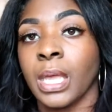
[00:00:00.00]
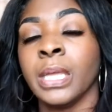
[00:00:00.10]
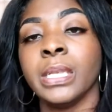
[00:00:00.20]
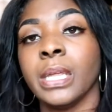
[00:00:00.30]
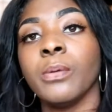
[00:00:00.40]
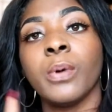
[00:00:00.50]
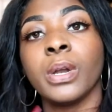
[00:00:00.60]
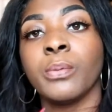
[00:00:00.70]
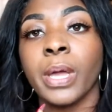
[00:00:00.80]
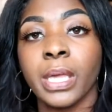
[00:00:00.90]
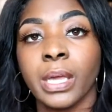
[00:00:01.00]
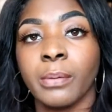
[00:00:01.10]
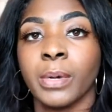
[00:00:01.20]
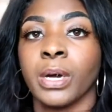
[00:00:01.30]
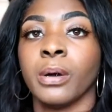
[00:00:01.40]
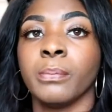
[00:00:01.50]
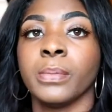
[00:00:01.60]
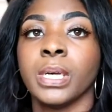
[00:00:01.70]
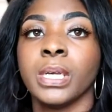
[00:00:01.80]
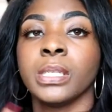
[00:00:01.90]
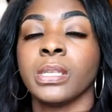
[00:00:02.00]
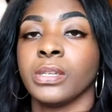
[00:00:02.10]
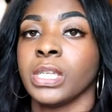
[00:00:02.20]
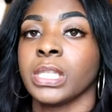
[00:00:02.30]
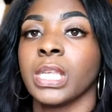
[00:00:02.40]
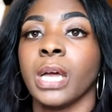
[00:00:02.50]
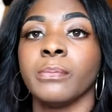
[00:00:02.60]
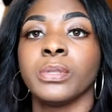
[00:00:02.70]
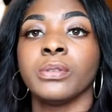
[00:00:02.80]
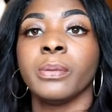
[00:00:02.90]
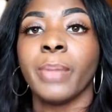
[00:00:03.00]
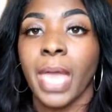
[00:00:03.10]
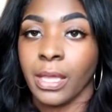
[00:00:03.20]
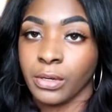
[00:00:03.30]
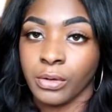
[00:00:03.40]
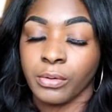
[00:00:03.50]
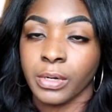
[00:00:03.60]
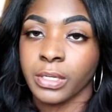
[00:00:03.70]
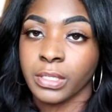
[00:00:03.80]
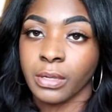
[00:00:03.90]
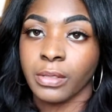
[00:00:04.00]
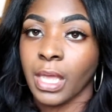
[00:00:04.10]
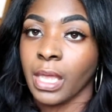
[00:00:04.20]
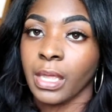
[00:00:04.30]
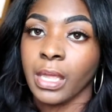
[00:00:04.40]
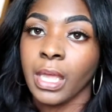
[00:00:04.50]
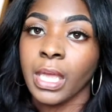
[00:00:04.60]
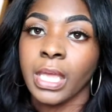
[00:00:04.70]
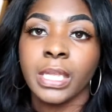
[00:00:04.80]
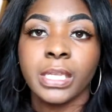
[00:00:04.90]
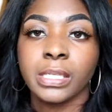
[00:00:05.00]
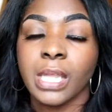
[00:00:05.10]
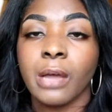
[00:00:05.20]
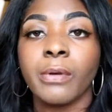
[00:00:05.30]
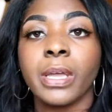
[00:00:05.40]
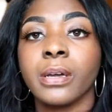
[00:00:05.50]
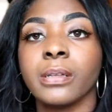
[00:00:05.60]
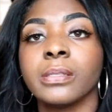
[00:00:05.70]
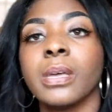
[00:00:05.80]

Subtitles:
he didn't want to wake him up, so just come through the back door so that he does not wake up.